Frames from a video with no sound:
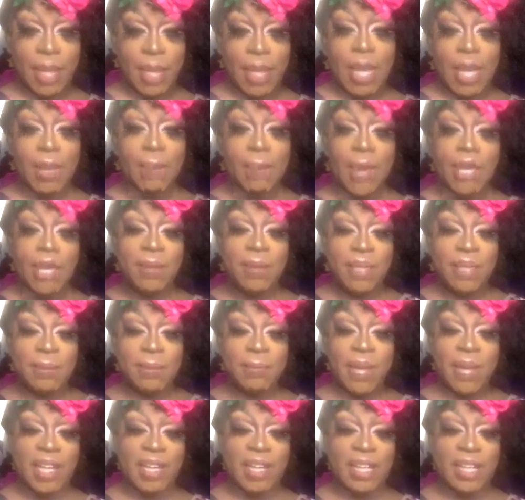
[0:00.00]
It might be
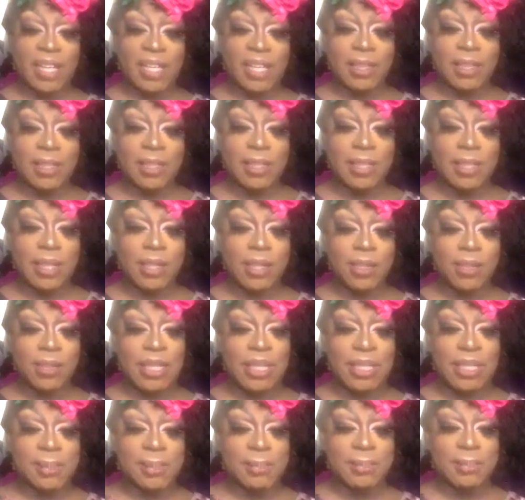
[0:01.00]
my end that you
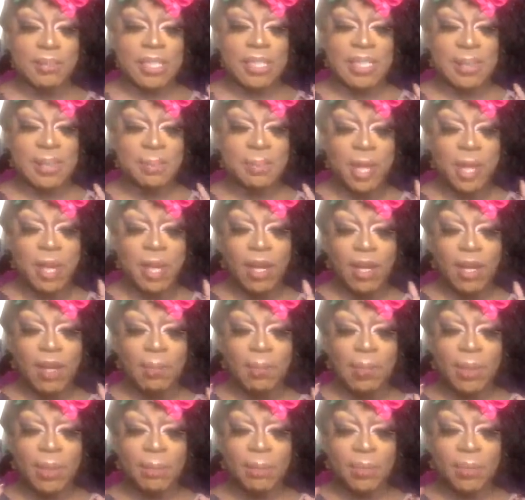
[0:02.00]
get some
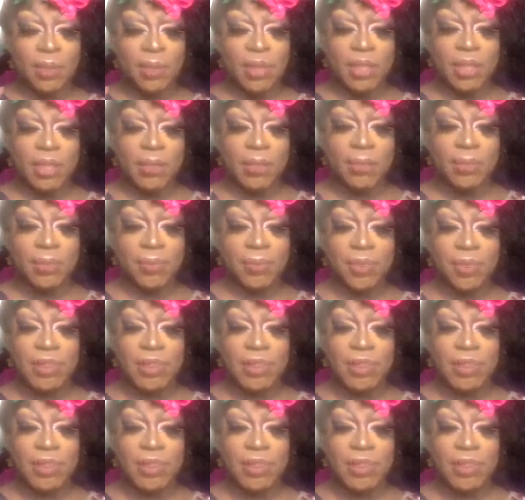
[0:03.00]
small but brief